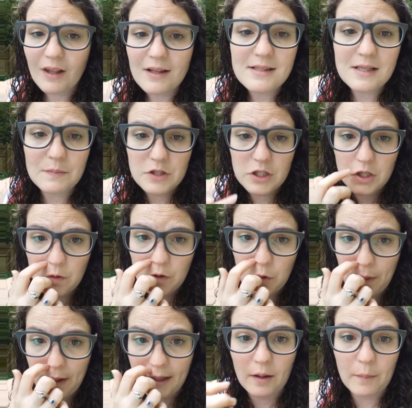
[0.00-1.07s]
It's up to you.
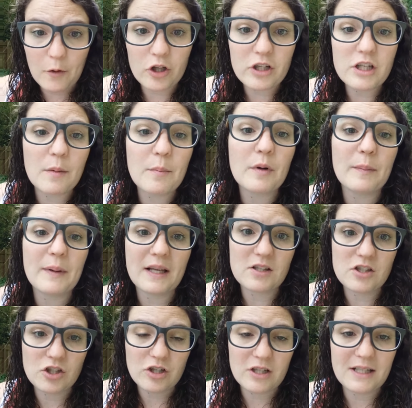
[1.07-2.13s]
You pick a good number
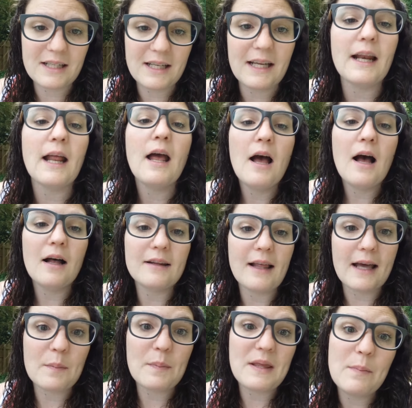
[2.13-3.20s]
because you're going to need a
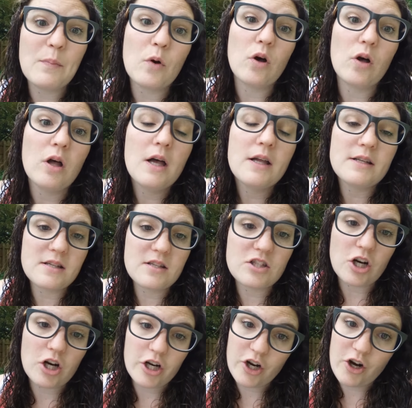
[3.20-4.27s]
lot of people to
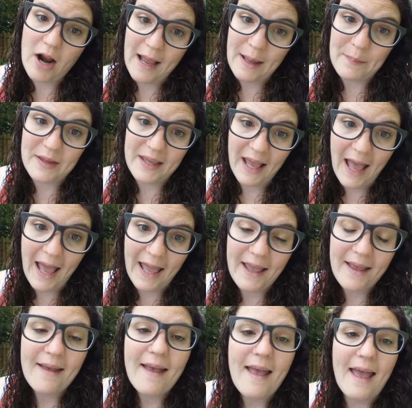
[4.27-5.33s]
start your IPA.
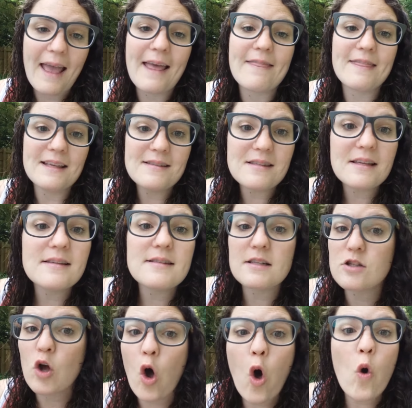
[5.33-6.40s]
And this list
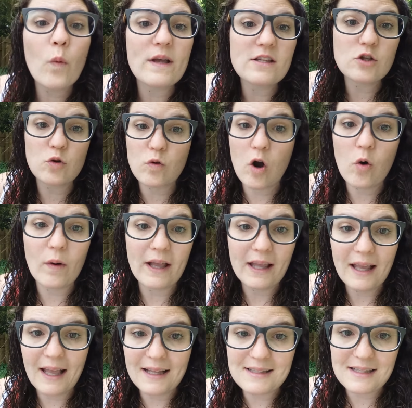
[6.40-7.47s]
is always
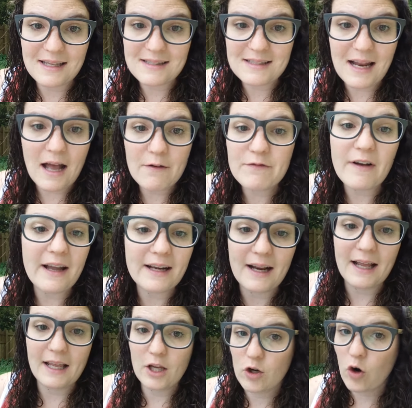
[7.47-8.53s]
growing. It's not
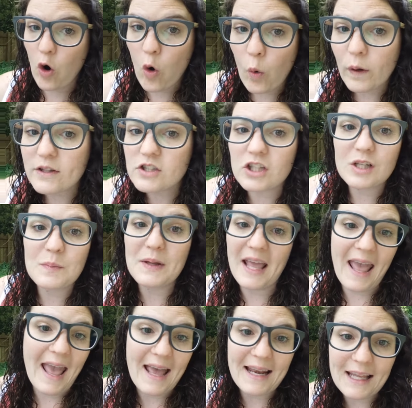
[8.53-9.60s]
finite. You're always going to be
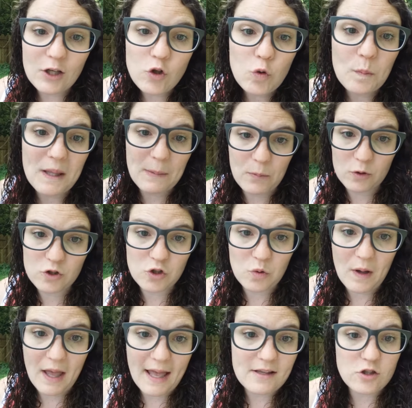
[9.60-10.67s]
adding new people
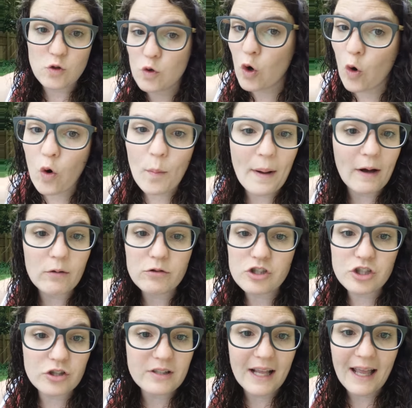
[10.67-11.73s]
to it as you go
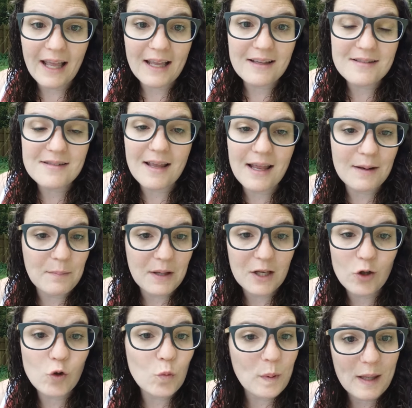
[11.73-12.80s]
about your days and
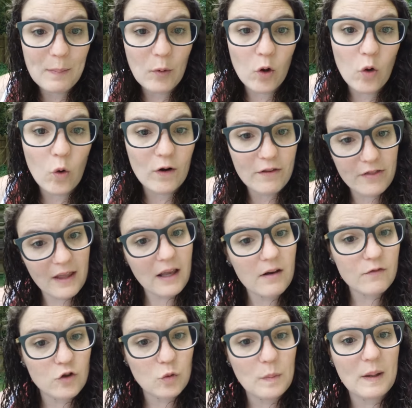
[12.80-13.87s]
meet new people or think
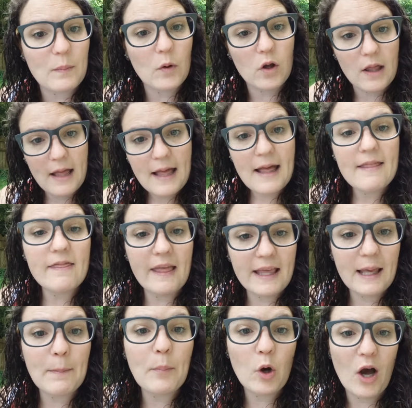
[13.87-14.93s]
of new people. They
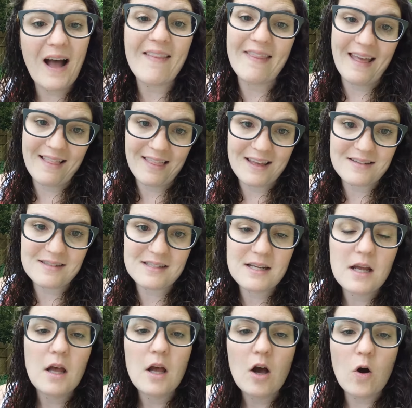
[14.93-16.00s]
get put on that list.
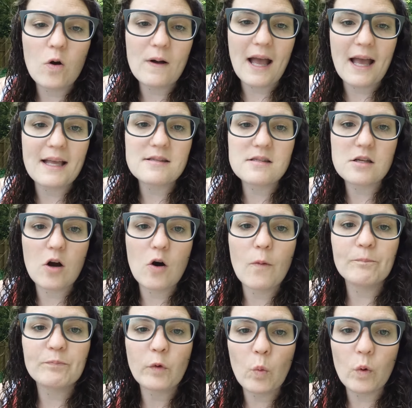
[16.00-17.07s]
Okay, so
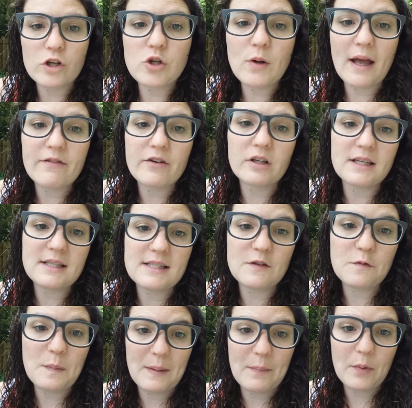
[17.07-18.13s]
once you have your list
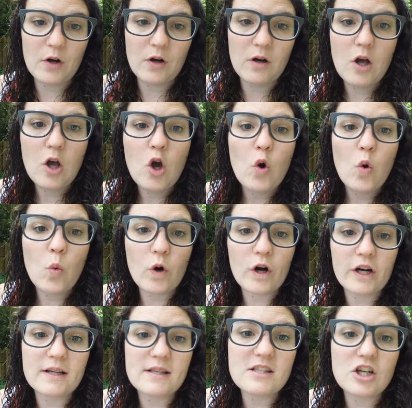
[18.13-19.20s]
of people,
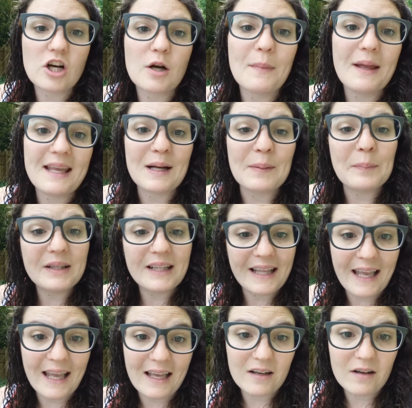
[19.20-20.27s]
we're going to start making a
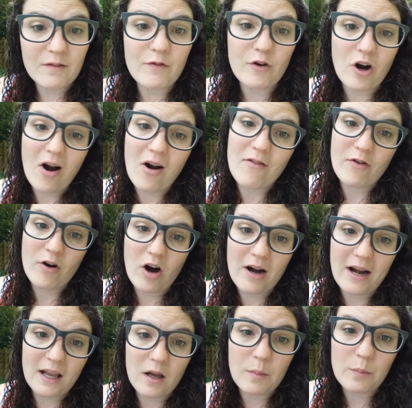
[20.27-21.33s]
plan for
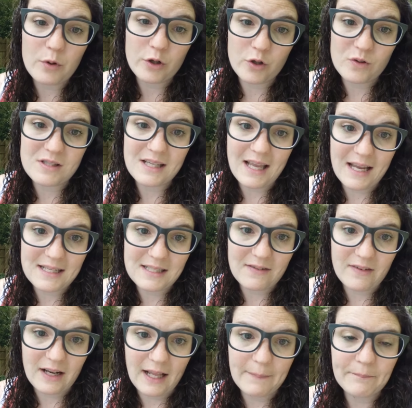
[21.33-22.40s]
our income producing
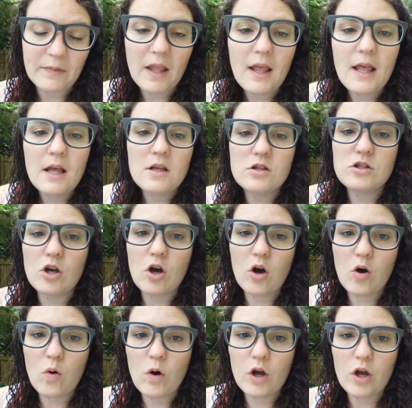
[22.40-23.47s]
activity.
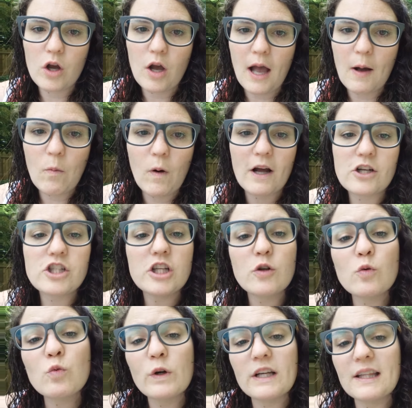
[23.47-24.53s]
So I want you
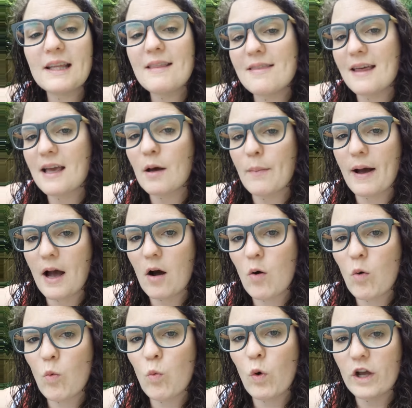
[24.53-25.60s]
to really think
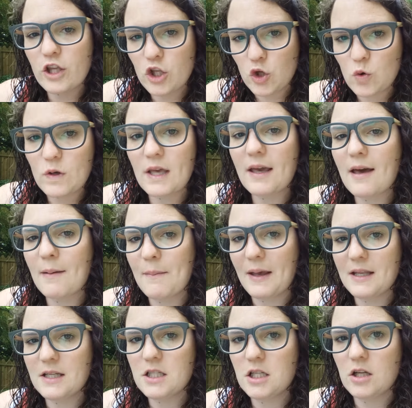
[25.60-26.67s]
about what you can
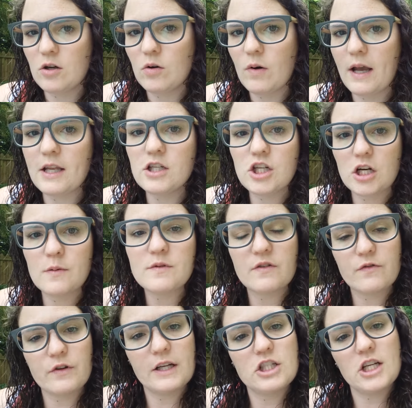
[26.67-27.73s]
commit to in terms
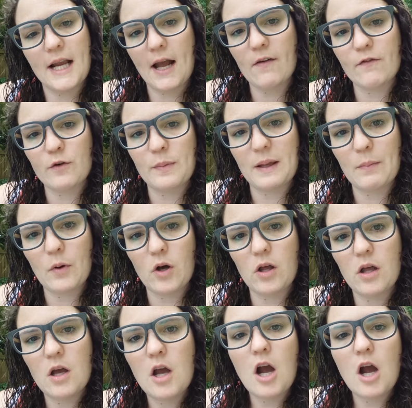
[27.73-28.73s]
of reaching out for people.